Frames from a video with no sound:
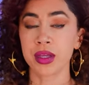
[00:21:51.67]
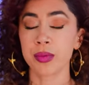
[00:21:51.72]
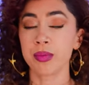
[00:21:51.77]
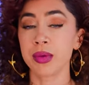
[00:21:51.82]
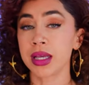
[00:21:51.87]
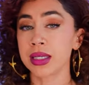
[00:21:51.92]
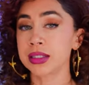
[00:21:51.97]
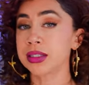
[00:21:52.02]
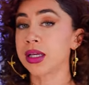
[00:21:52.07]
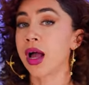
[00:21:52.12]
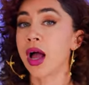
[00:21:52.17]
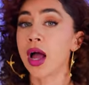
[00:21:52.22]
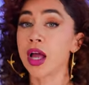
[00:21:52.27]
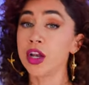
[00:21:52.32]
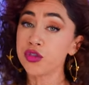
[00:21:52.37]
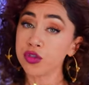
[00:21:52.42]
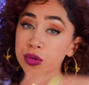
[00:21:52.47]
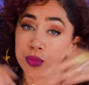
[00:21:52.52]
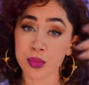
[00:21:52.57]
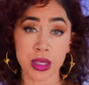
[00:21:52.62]
Because a
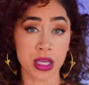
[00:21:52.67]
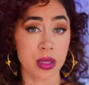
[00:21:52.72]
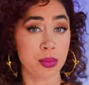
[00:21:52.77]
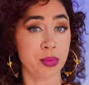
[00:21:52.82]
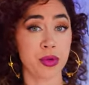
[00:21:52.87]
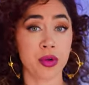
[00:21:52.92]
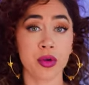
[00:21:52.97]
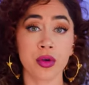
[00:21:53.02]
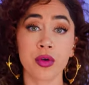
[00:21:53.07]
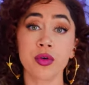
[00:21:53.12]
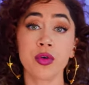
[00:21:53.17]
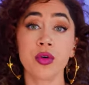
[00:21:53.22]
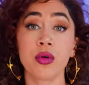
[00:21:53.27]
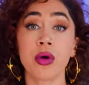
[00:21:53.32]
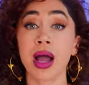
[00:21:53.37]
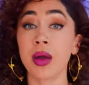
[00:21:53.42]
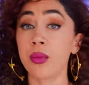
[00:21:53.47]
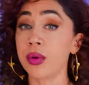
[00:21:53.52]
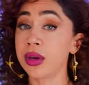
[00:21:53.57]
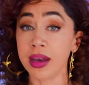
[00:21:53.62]
hundred people who
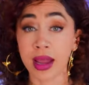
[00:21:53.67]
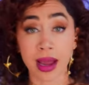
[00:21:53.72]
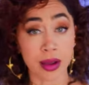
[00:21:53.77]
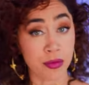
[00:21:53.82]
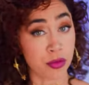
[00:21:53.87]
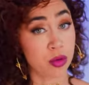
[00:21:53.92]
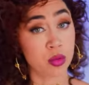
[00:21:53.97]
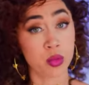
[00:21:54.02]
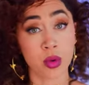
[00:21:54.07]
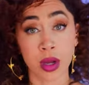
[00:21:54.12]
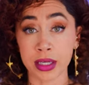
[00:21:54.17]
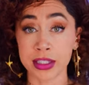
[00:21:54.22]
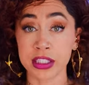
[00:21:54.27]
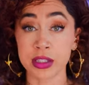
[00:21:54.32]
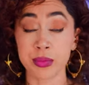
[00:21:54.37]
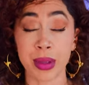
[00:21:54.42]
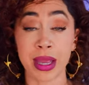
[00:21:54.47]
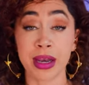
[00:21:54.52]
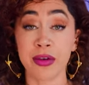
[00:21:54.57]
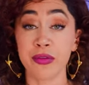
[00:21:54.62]
I would never want to
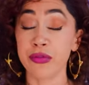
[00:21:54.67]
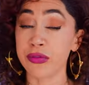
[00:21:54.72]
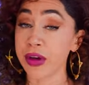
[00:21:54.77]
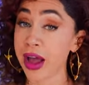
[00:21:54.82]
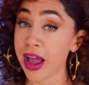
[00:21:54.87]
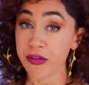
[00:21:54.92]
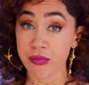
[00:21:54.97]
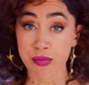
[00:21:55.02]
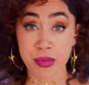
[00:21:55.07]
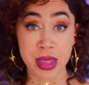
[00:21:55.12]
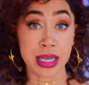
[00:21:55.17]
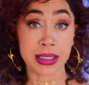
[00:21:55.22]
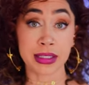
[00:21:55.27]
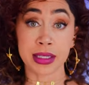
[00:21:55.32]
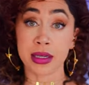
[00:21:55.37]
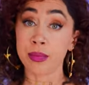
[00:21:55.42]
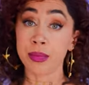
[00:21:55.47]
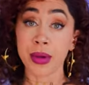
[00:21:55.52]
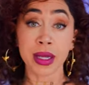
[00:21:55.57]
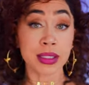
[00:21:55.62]
spend five minutes
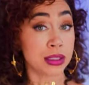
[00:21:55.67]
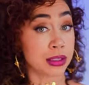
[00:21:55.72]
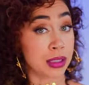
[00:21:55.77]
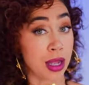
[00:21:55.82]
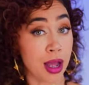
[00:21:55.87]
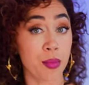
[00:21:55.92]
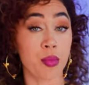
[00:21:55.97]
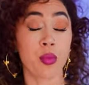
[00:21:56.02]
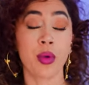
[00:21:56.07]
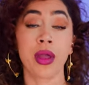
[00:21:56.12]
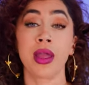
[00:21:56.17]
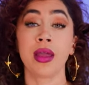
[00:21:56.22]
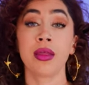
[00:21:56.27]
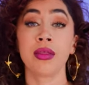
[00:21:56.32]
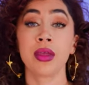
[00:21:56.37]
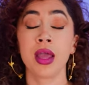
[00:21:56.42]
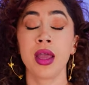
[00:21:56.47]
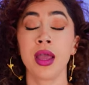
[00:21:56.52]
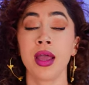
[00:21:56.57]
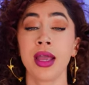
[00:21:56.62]
at a bus stop
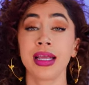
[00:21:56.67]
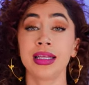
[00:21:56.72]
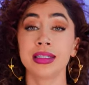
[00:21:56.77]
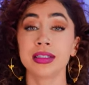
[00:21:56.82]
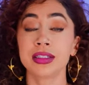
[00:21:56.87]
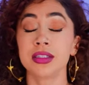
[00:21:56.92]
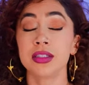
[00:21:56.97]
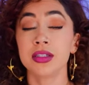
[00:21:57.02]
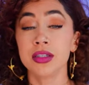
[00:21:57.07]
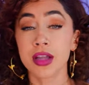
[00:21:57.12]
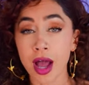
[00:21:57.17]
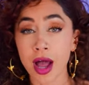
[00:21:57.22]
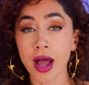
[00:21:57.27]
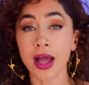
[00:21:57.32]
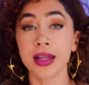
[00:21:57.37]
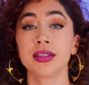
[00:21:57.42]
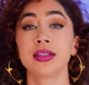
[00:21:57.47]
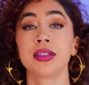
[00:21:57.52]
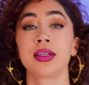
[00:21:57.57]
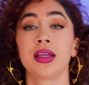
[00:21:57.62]
with is
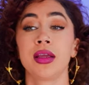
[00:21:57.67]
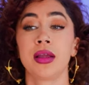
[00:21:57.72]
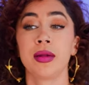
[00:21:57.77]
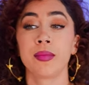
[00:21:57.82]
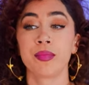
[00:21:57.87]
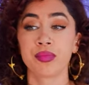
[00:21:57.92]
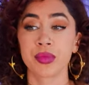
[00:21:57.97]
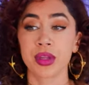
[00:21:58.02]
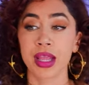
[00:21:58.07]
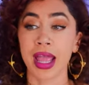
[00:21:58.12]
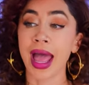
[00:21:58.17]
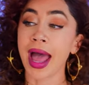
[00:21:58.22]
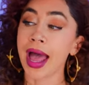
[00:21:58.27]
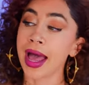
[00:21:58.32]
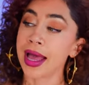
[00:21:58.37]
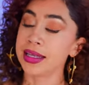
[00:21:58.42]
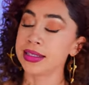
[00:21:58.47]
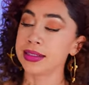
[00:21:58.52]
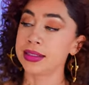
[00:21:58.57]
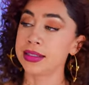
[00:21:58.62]
not
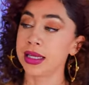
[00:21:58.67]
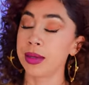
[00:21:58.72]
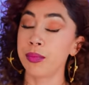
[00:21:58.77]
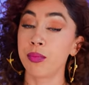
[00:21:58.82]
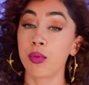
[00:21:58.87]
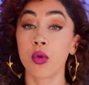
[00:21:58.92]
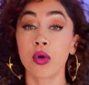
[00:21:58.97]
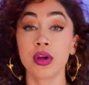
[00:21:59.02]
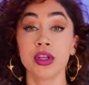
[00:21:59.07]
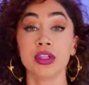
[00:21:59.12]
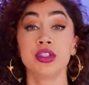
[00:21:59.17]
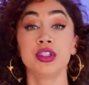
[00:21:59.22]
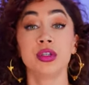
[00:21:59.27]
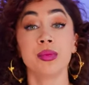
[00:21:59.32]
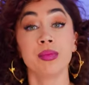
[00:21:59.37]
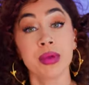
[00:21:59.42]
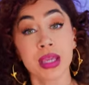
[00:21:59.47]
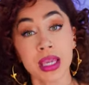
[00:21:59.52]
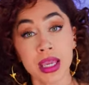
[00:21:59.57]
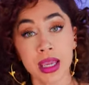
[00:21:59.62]
as important
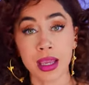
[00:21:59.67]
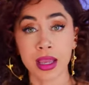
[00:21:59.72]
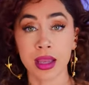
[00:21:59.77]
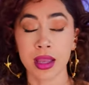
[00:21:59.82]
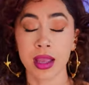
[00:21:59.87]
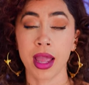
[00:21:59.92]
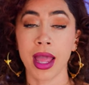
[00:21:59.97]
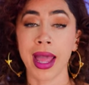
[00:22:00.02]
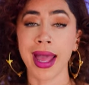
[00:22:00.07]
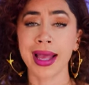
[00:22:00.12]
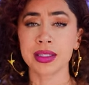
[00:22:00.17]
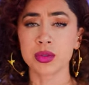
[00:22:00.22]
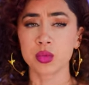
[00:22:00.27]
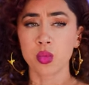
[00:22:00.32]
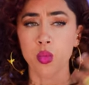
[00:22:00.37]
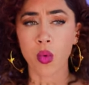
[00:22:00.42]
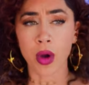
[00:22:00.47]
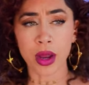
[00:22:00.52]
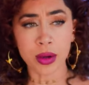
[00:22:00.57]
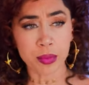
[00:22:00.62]
to me as
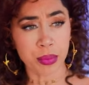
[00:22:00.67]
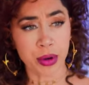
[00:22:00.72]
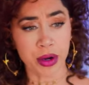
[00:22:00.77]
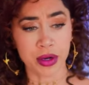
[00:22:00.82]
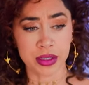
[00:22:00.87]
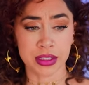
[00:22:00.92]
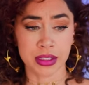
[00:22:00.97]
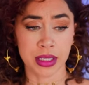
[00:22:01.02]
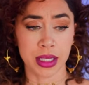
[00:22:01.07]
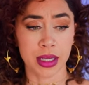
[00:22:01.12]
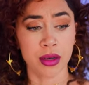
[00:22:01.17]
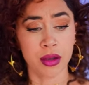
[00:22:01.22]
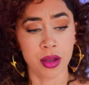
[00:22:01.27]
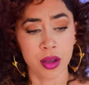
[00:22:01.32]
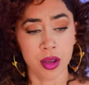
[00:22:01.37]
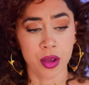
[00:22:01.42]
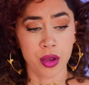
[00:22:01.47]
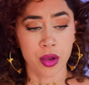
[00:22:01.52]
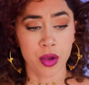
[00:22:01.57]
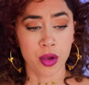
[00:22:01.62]
one person
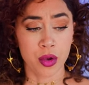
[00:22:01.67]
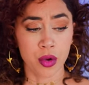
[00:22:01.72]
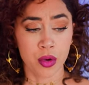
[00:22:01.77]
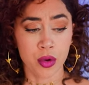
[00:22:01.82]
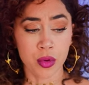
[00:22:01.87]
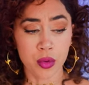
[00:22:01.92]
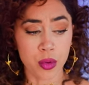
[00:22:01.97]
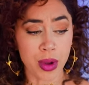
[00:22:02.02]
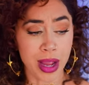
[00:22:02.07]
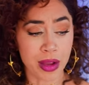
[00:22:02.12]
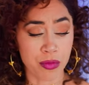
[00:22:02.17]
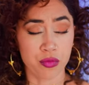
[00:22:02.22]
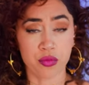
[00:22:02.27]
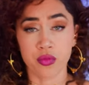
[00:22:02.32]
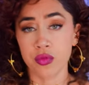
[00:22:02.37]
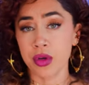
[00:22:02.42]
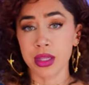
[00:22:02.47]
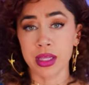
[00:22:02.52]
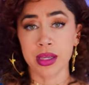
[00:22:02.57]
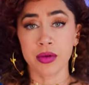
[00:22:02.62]
who I
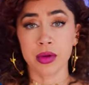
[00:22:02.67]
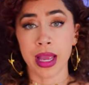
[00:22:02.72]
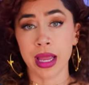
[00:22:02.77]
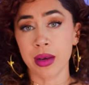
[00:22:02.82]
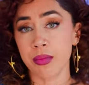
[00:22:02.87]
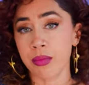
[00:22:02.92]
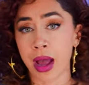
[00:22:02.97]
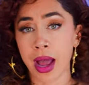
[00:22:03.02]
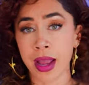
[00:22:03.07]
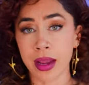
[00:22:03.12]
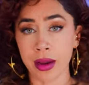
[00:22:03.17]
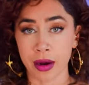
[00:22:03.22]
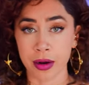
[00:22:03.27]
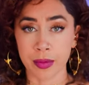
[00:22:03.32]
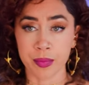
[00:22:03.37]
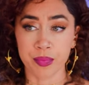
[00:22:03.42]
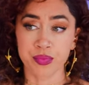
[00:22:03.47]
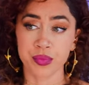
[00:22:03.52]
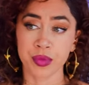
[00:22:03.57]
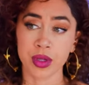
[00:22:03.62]
really admire,
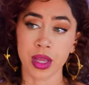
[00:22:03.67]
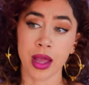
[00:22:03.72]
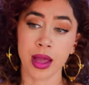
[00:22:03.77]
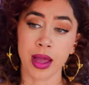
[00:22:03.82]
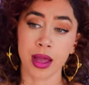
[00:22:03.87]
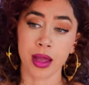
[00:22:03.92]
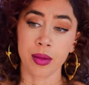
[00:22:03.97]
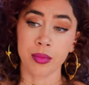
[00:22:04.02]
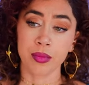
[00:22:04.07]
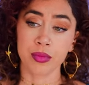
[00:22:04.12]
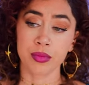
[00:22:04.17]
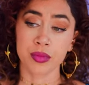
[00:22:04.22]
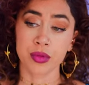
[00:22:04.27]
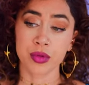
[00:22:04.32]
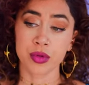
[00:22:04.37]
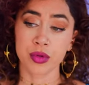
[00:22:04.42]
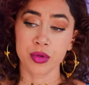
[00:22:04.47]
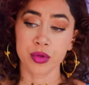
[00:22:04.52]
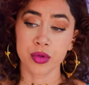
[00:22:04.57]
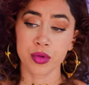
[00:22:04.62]
um,
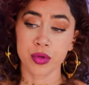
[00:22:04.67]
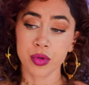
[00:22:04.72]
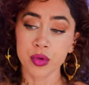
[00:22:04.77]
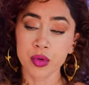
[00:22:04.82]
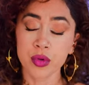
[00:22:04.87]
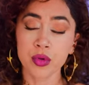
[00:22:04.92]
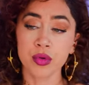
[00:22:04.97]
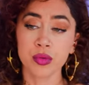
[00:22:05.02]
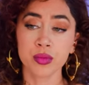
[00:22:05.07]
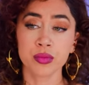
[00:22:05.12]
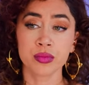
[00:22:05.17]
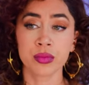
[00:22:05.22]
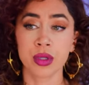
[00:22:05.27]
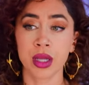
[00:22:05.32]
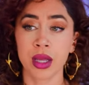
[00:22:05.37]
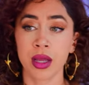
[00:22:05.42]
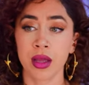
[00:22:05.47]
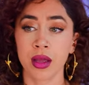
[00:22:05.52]
whom